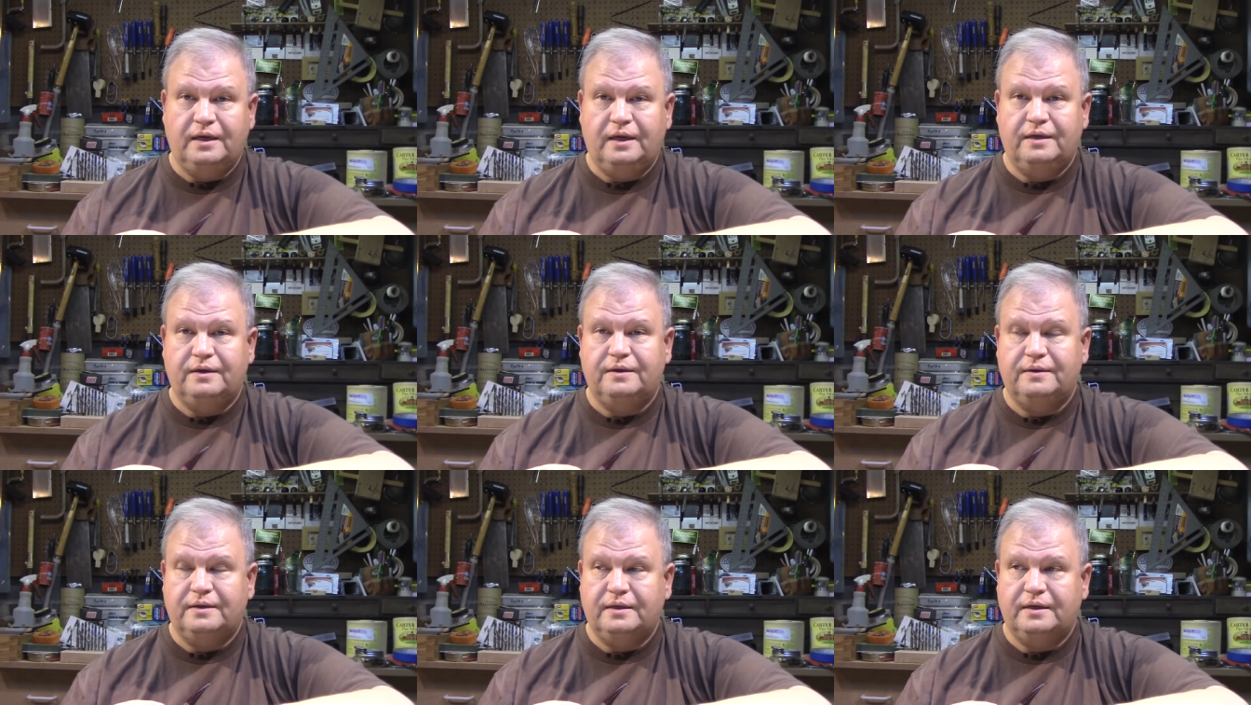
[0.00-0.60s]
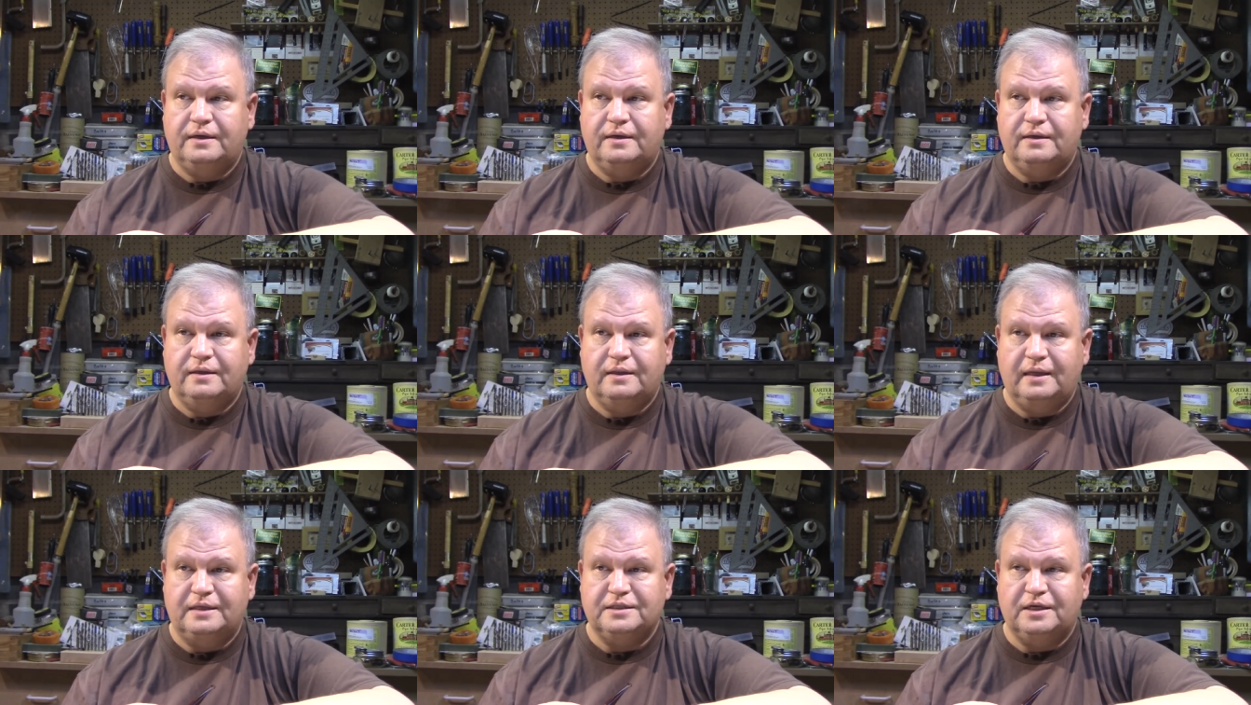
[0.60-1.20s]
And
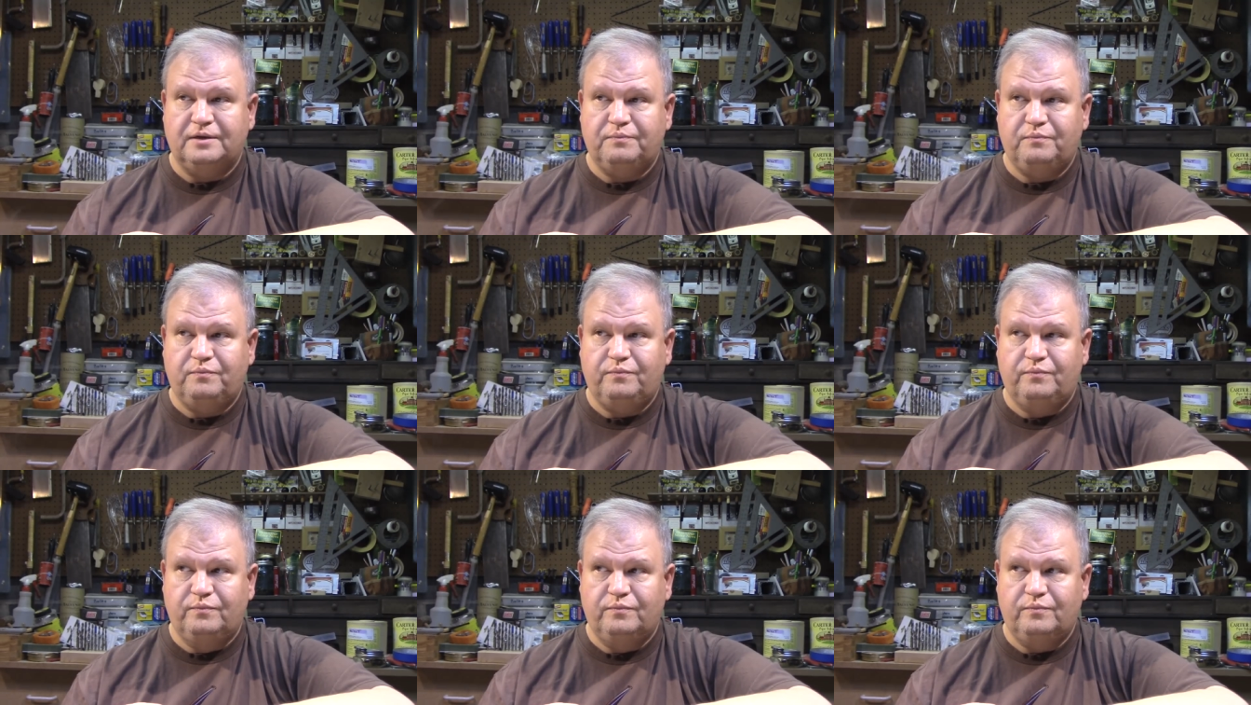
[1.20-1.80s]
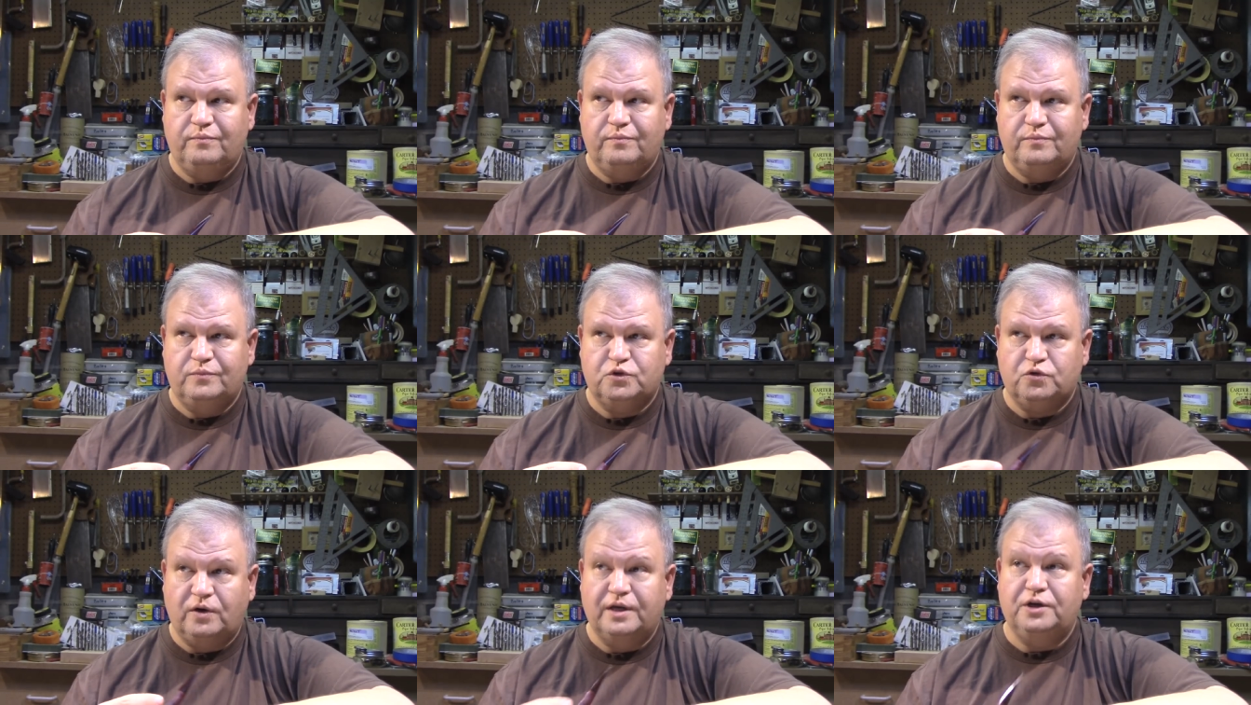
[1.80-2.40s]
as I
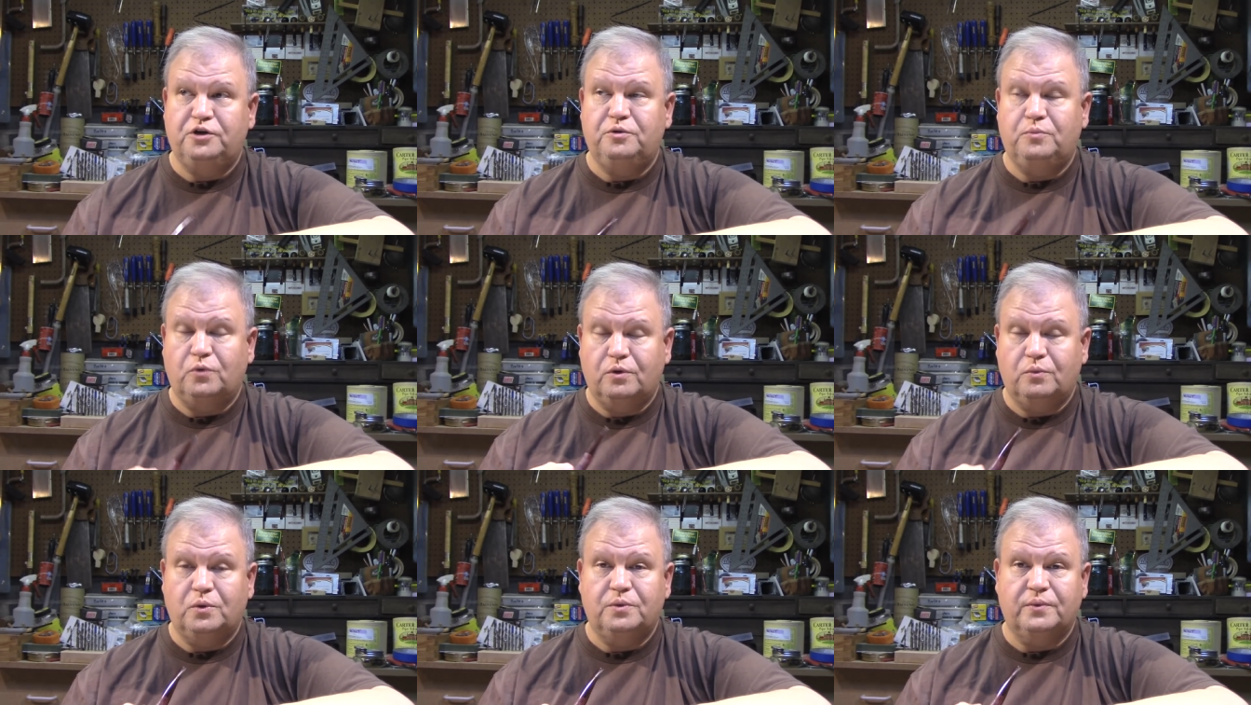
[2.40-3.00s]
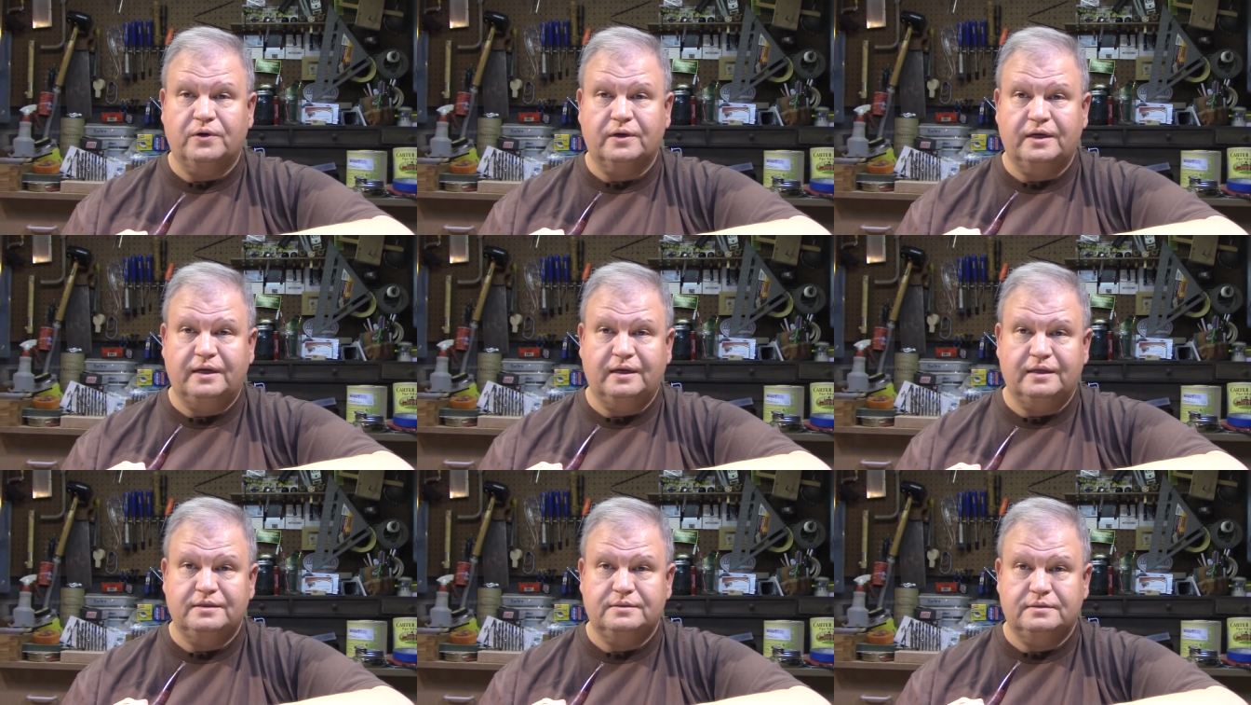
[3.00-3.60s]
try to do more
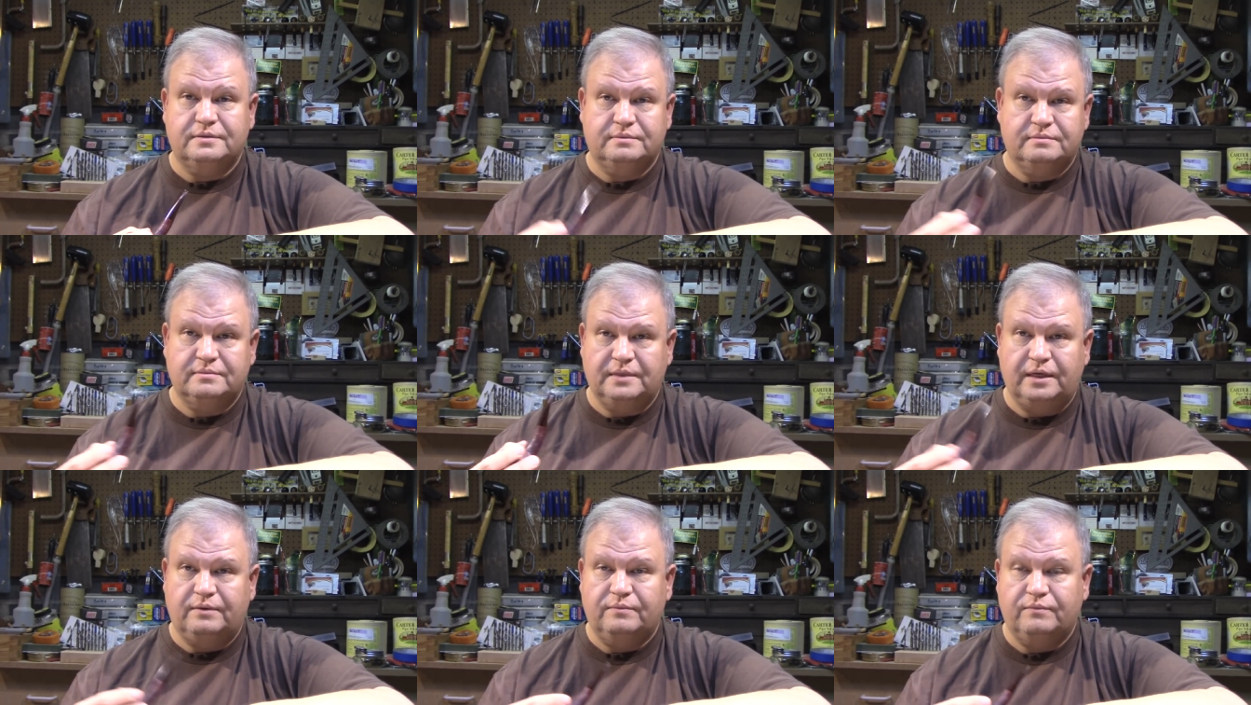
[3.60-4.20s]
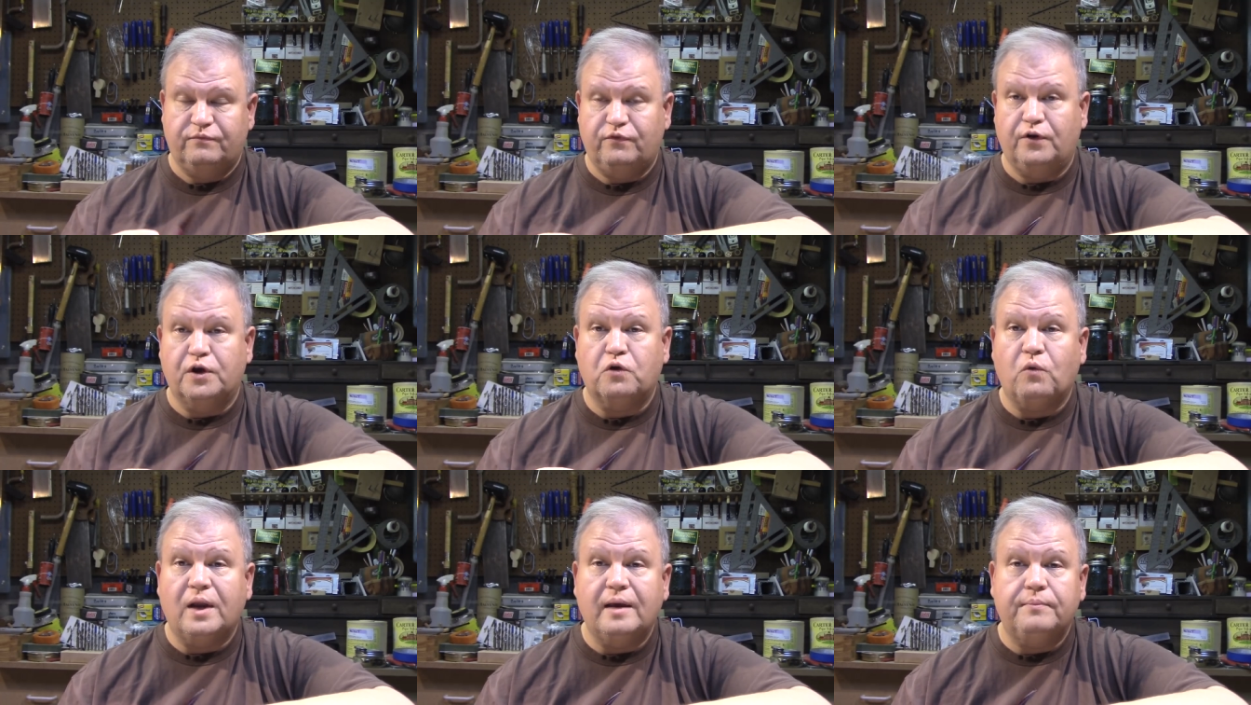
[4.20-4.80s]
woodworking, it's you know very
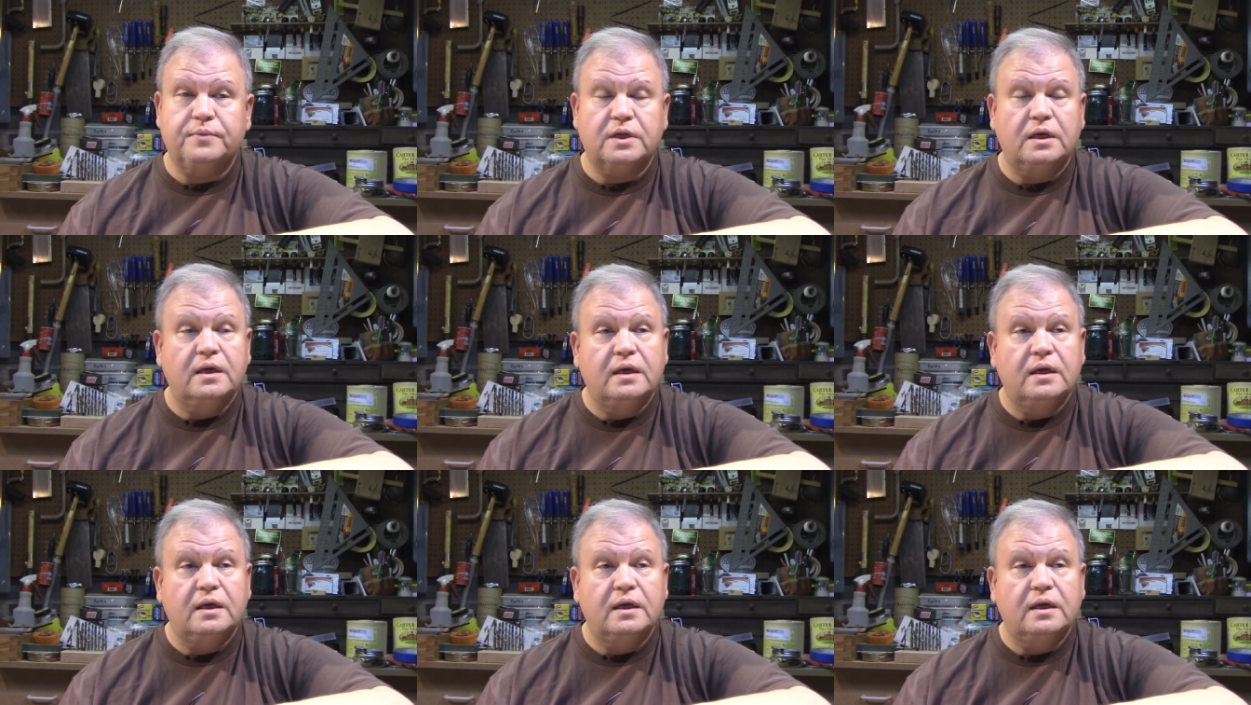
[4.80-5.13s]
cramped.